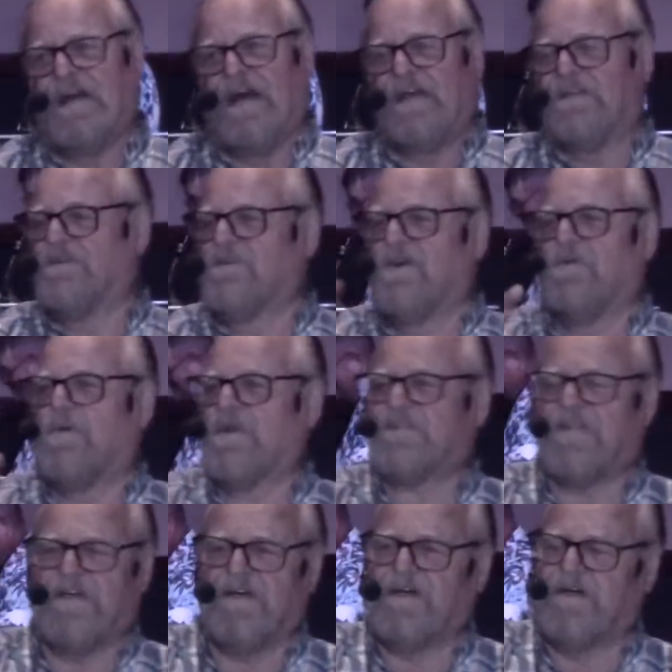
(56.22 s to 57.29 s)
I don't know what
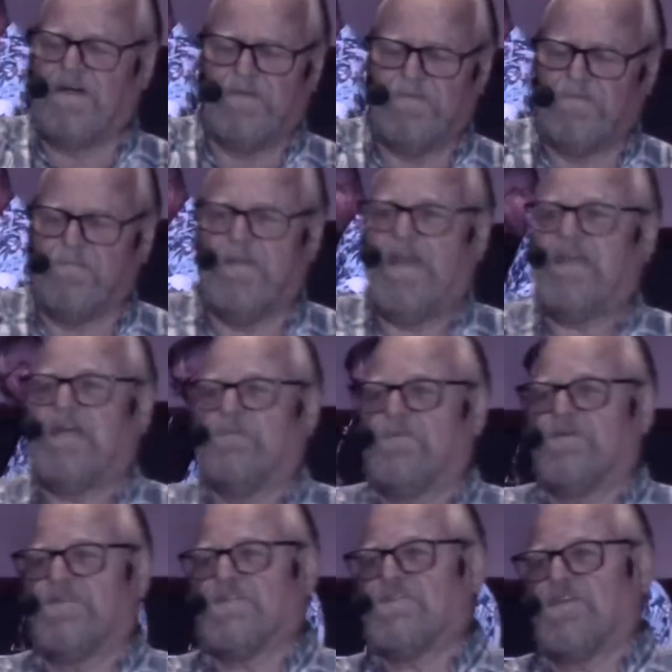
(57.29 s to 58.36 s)
the makeup
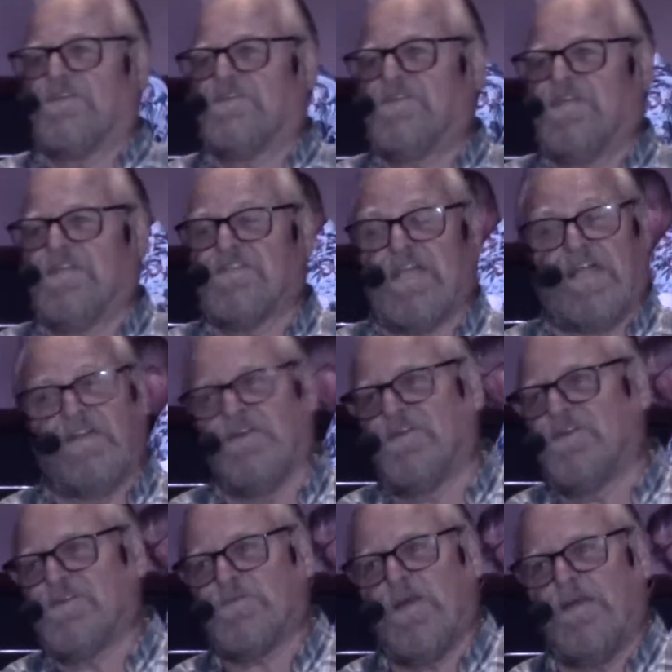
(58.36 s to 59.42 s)
of the church is. I know
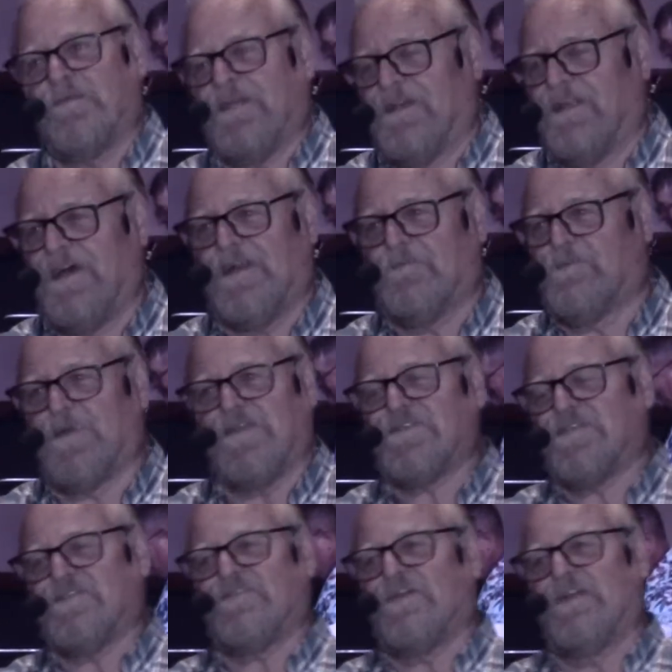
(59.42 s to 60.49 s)
there's probably a lot of
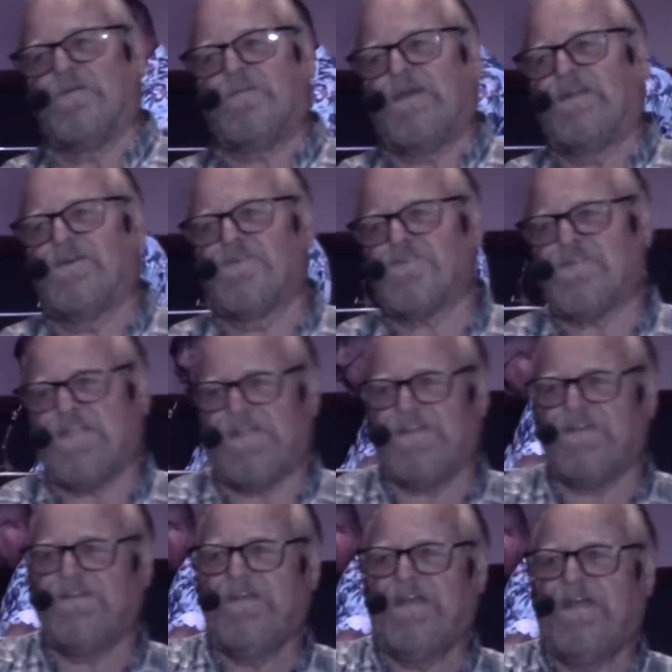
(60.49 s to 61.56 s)
precious Filipinos
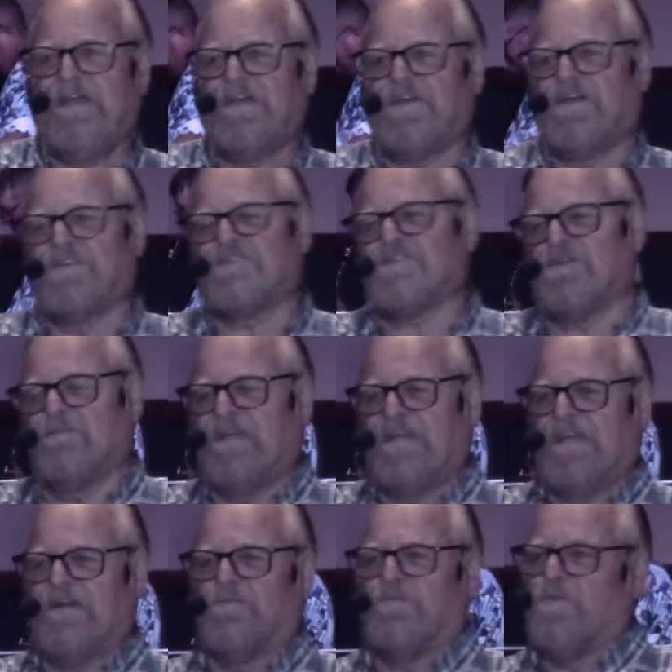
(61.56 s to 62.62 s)
there. There's so many
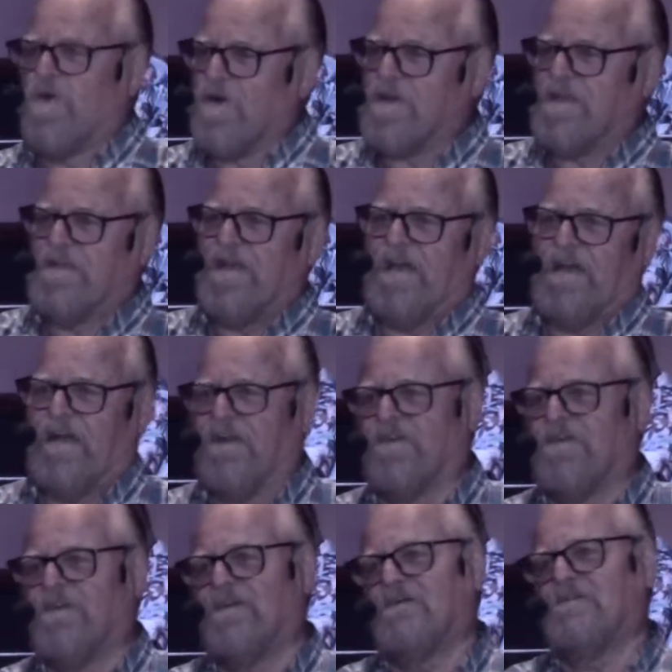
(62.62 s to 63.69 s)
of them work in that
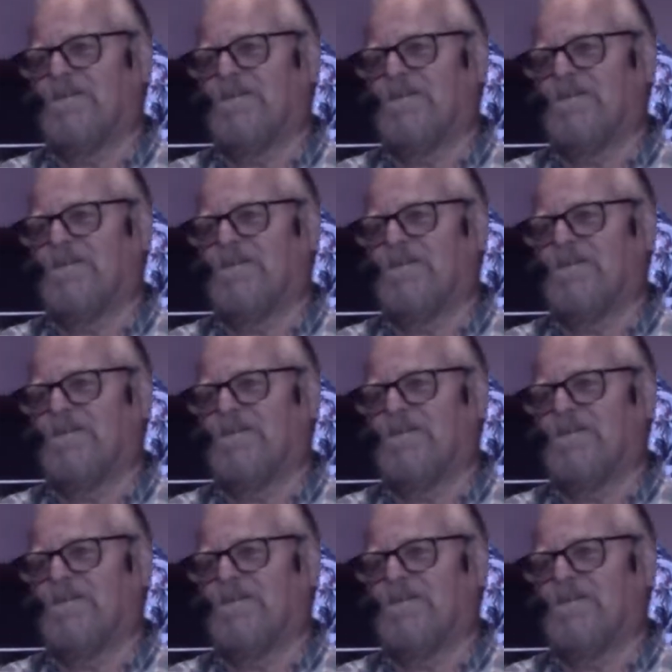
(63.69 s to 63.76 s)
area,